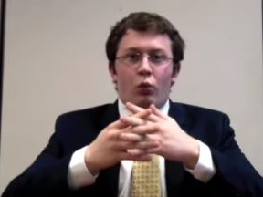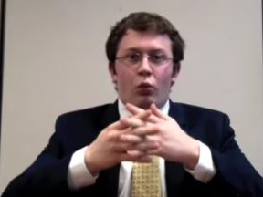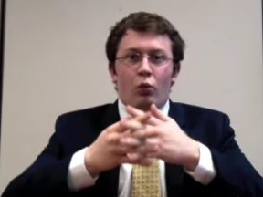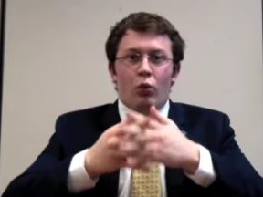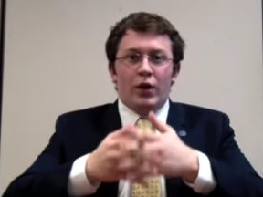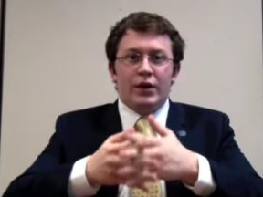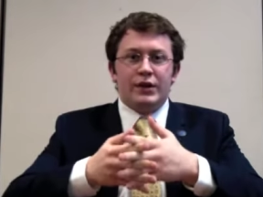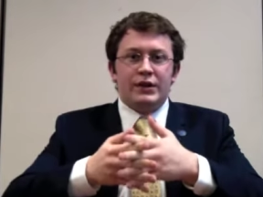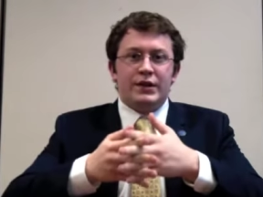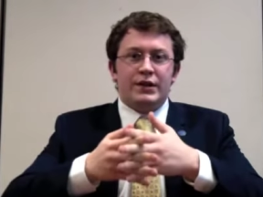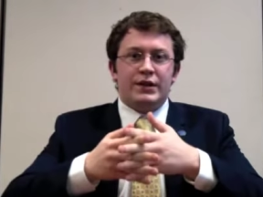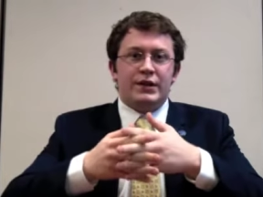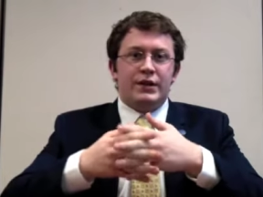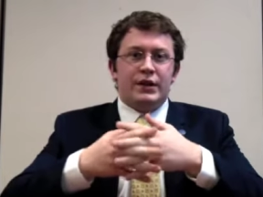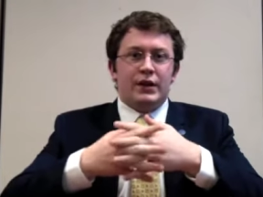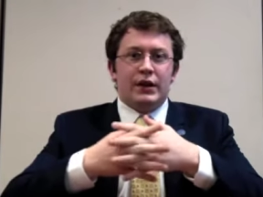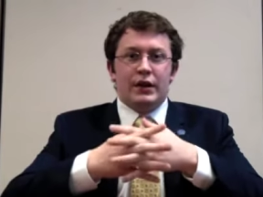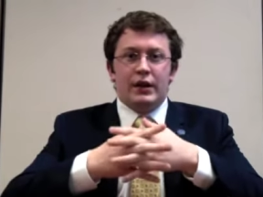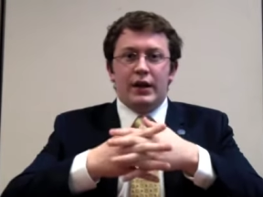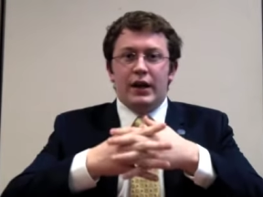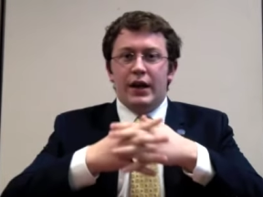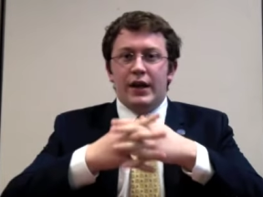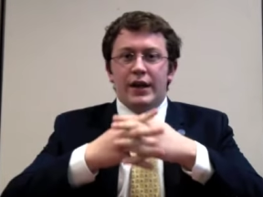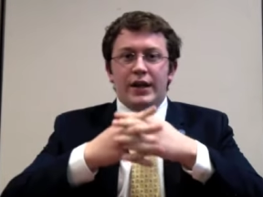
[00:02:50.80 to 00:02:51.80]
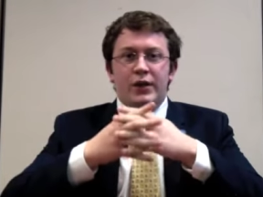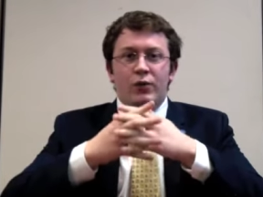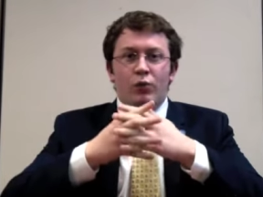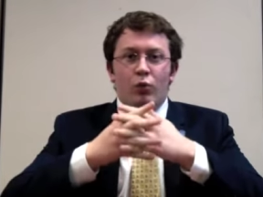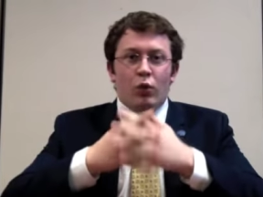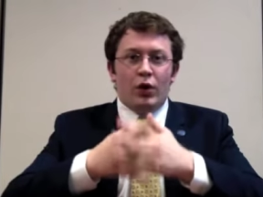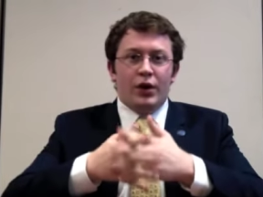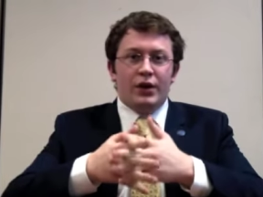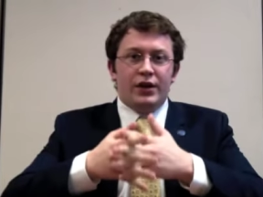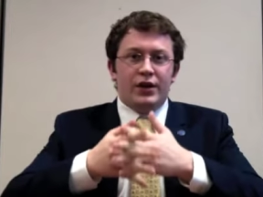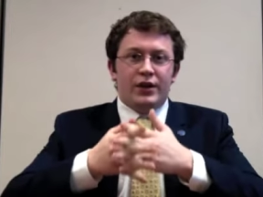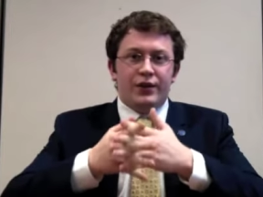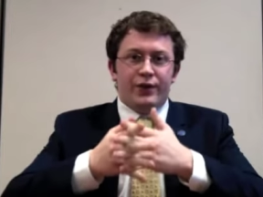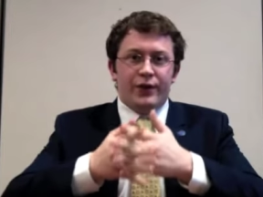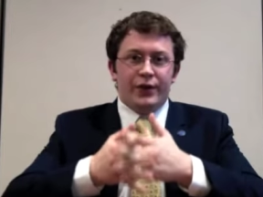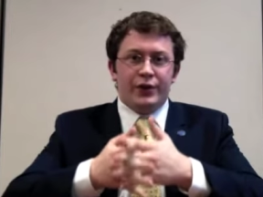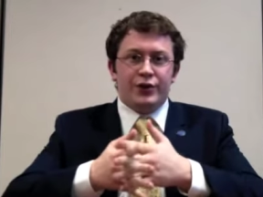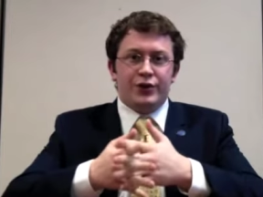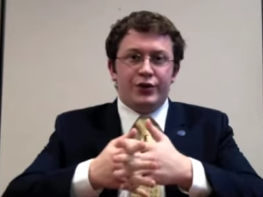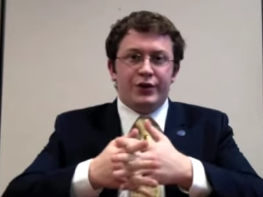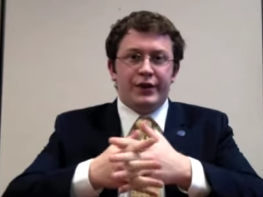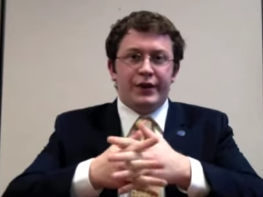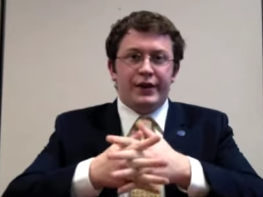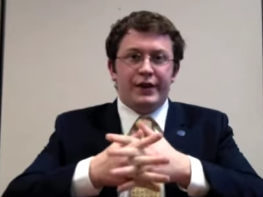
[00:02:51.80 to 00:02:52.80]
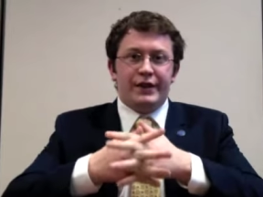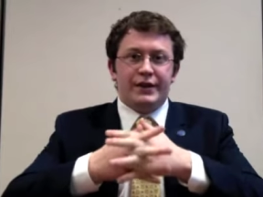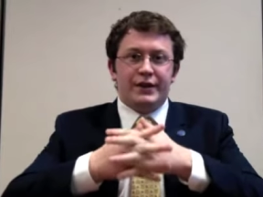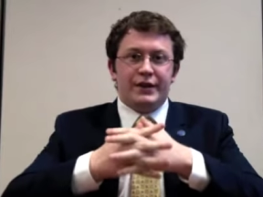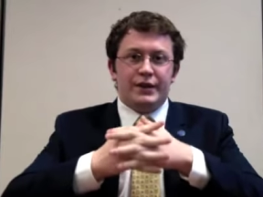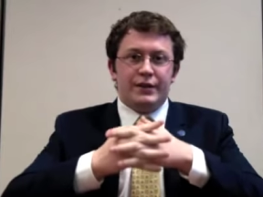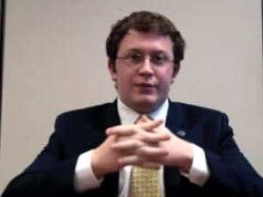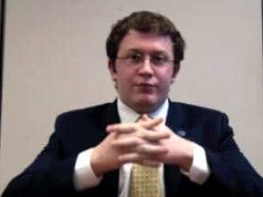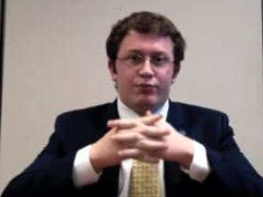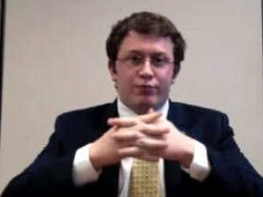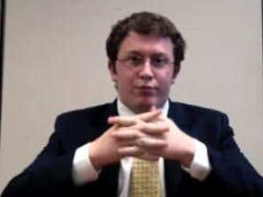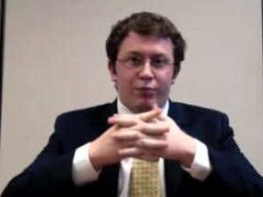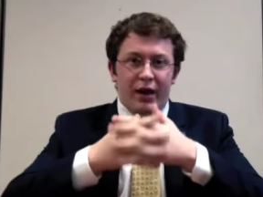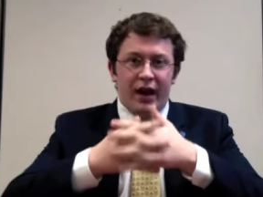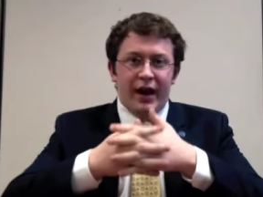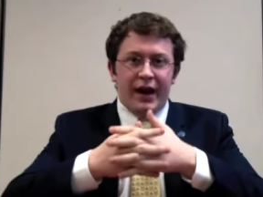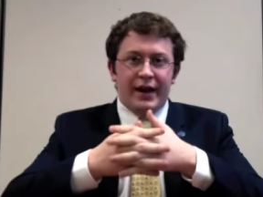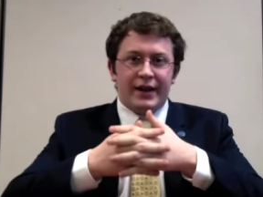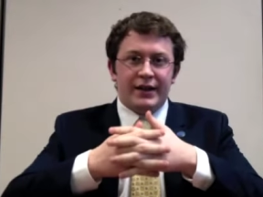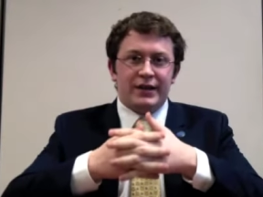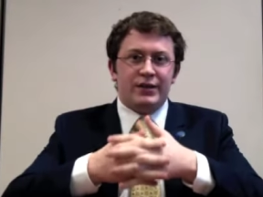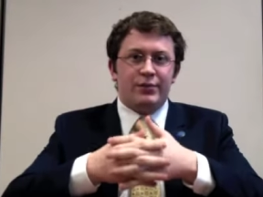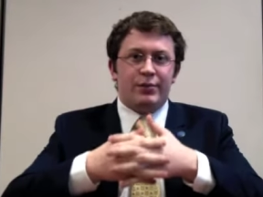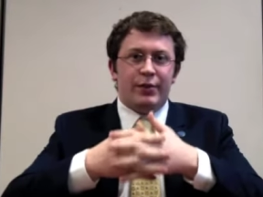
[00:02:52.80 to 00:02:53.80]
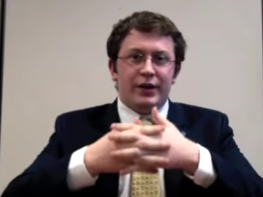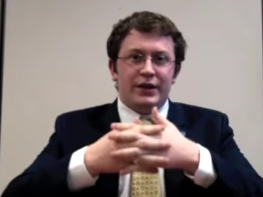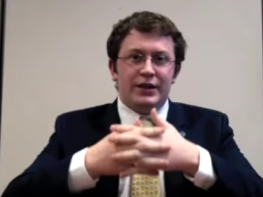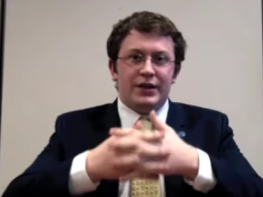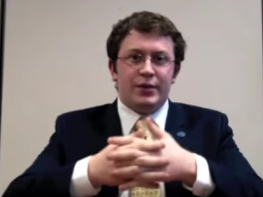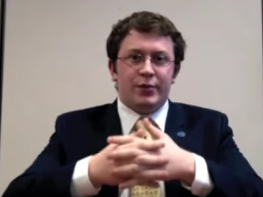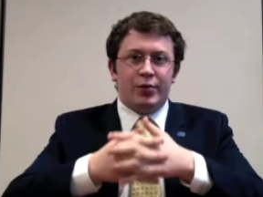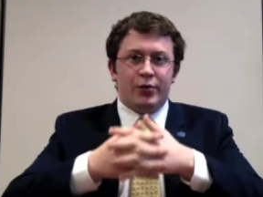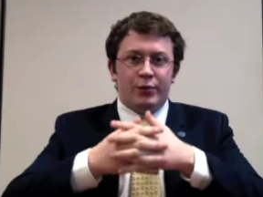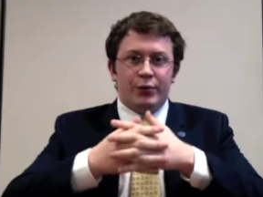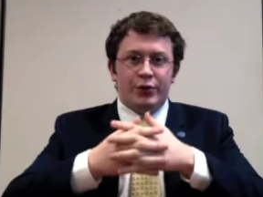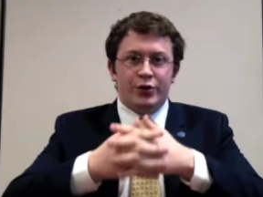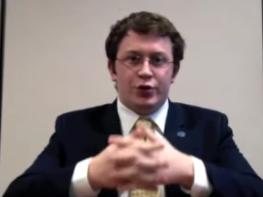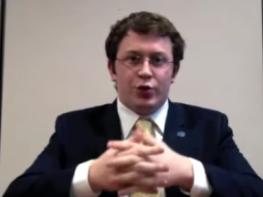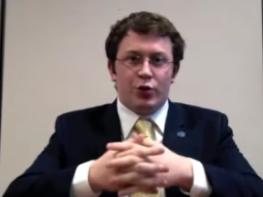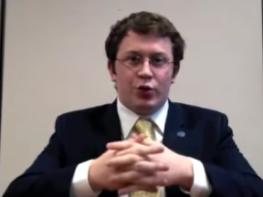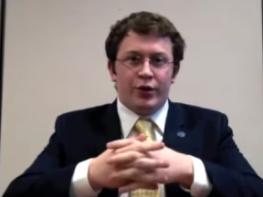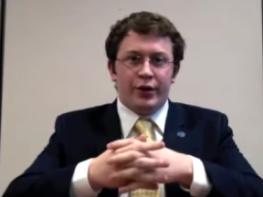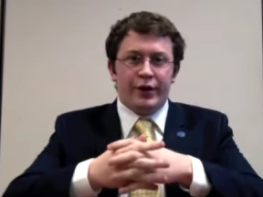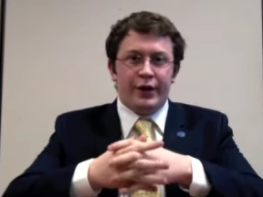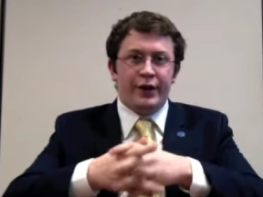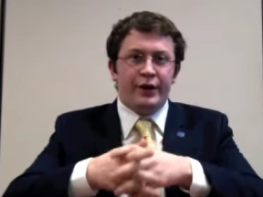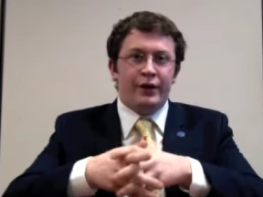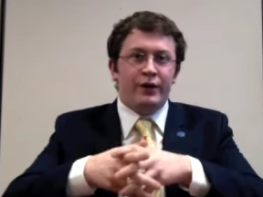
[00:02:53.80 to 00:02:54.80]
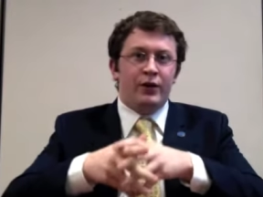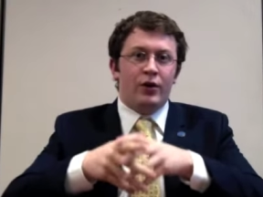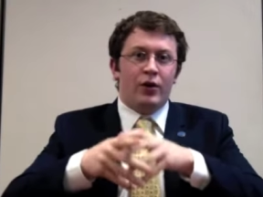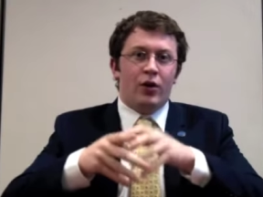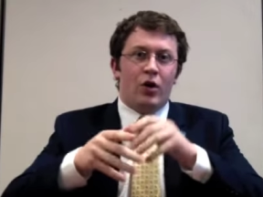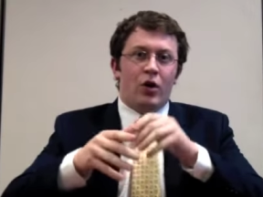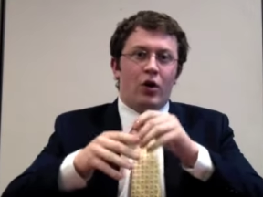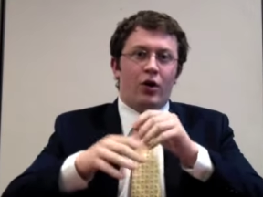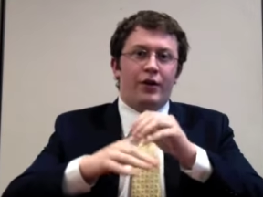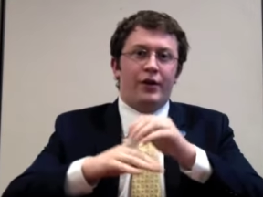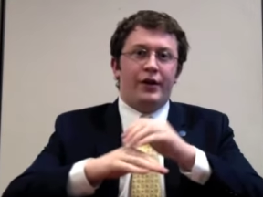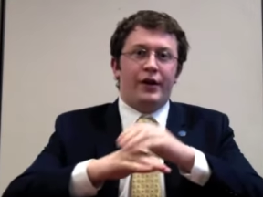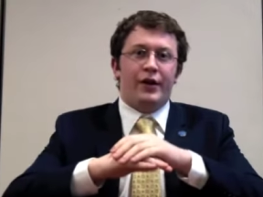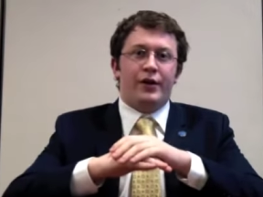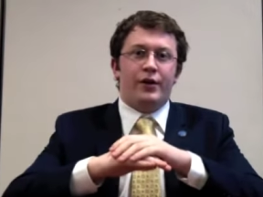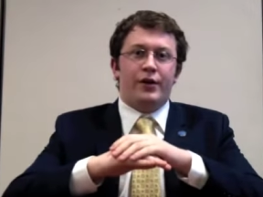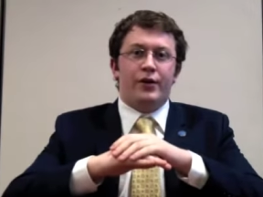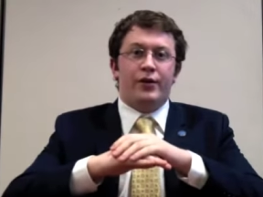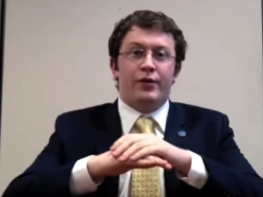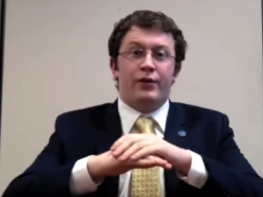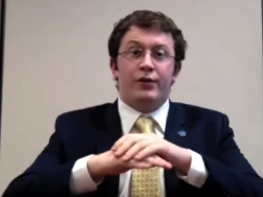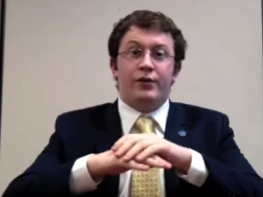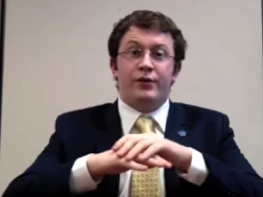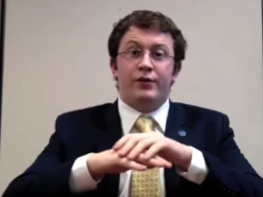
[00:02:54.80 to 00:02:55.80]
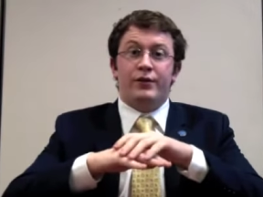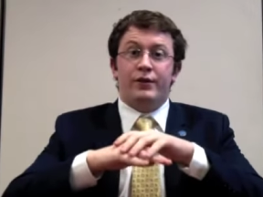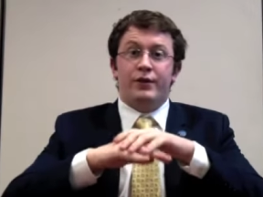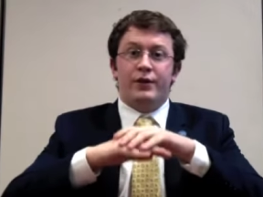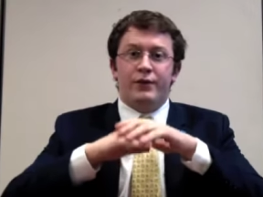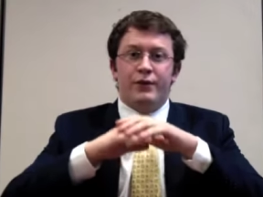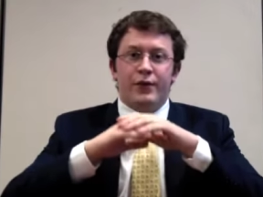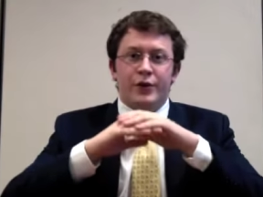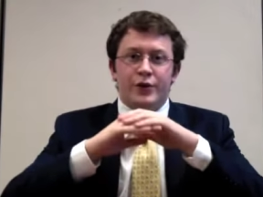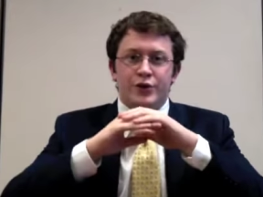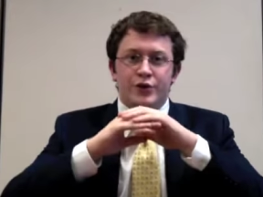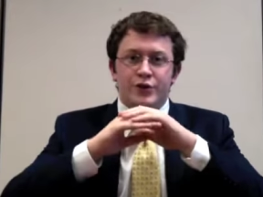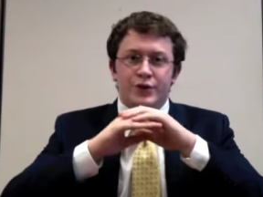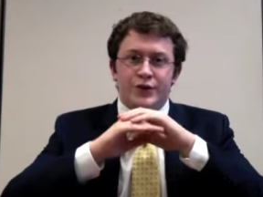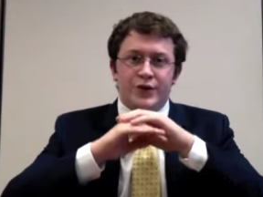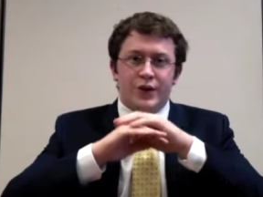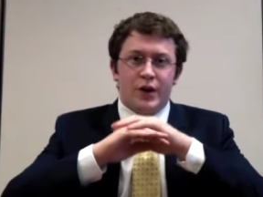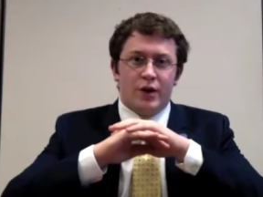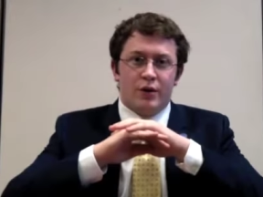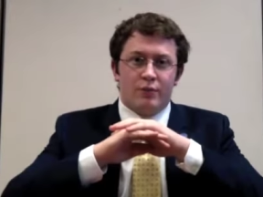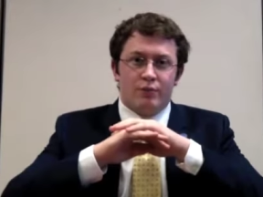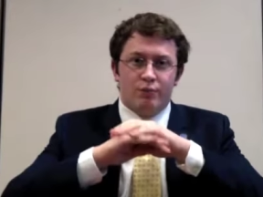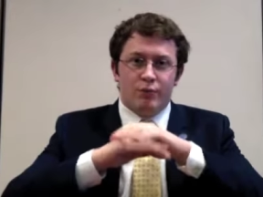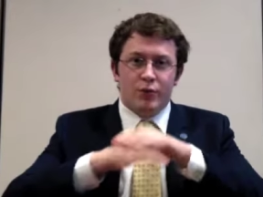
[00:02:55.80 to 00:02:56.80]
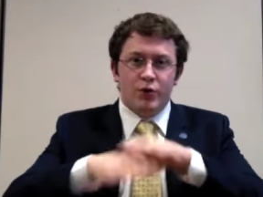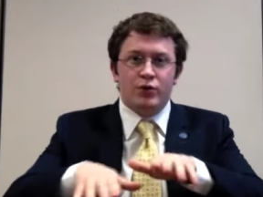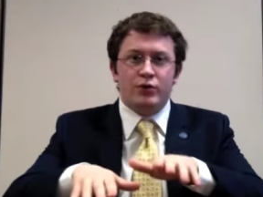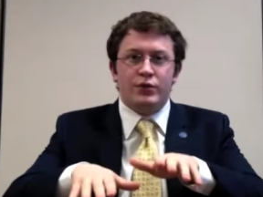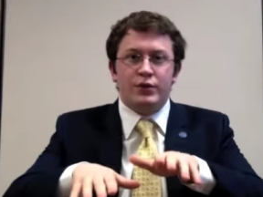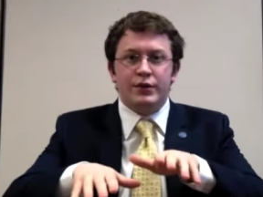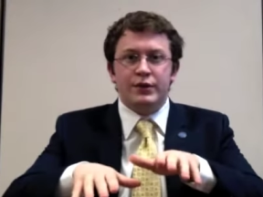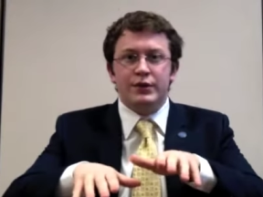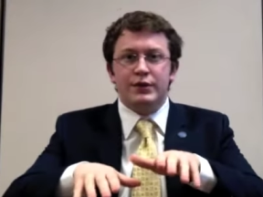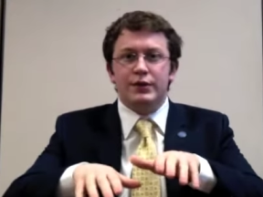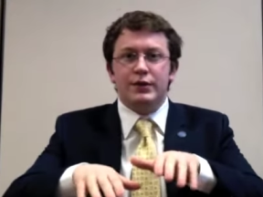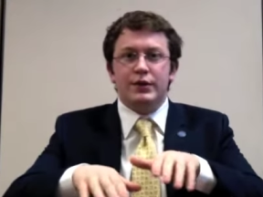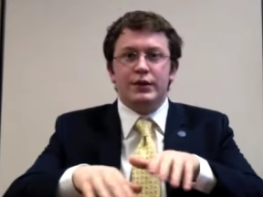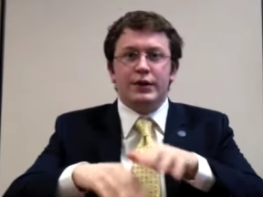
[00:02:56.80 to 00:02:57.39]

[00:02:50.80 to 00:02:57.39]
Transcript: Once any one division is passed by simple majority, all the other divisions are moot.